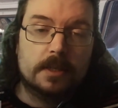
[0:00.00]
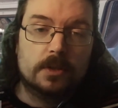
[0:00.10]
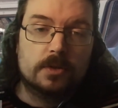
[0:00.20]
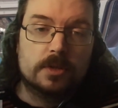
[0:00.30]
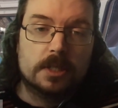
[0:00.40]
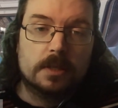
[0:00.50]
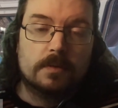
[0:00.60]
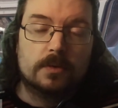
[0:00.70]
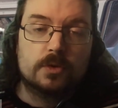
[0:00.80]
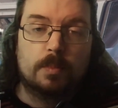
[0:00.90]
and the other is the
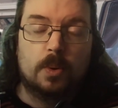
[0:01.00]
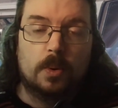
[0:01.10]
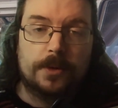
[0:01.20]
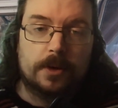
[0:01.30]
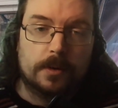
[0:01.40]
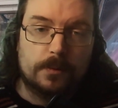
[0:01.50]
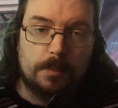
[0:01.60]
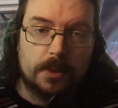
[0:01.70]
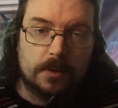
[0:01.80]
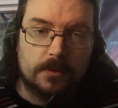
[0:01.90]
level of support they're
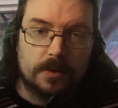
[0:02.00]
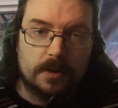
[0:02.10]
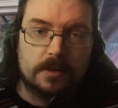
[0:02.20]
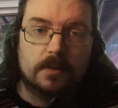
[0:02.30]
experiencing, that